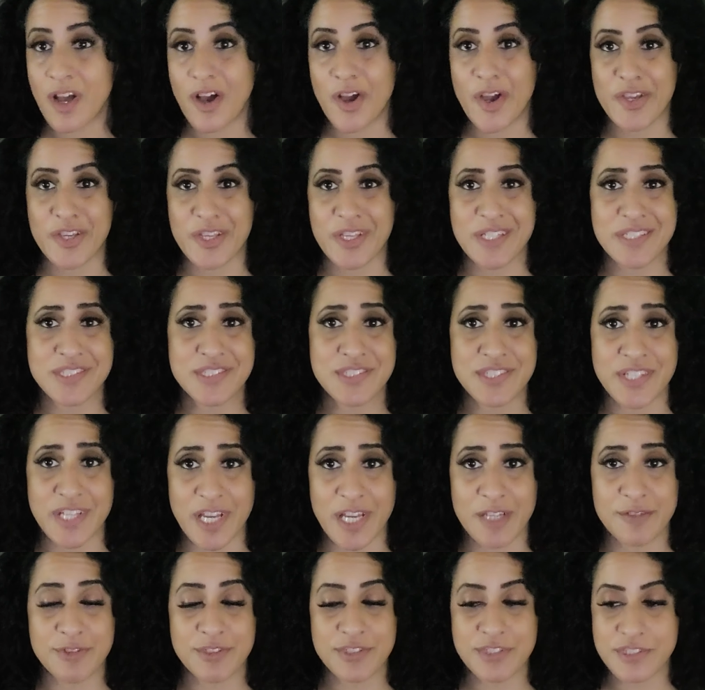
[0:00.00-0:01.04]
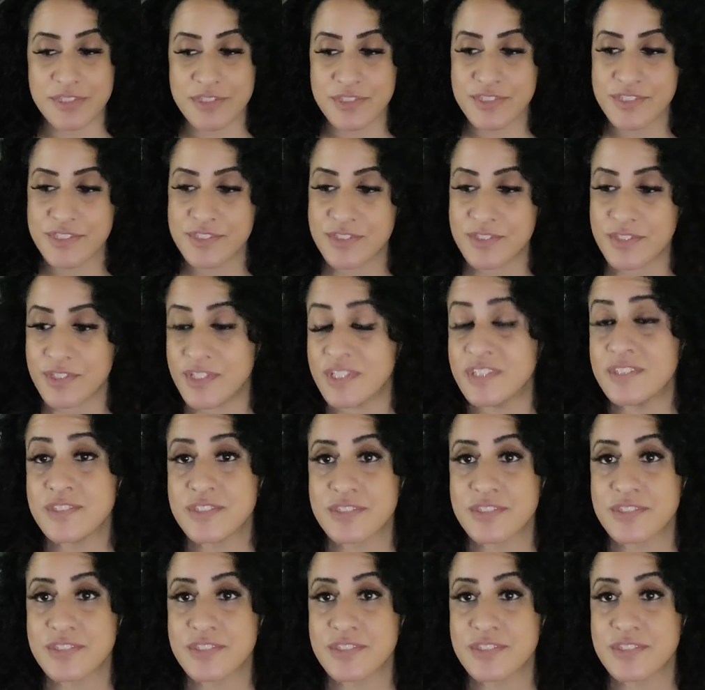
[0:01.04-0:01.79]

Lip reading: I guess the evidence in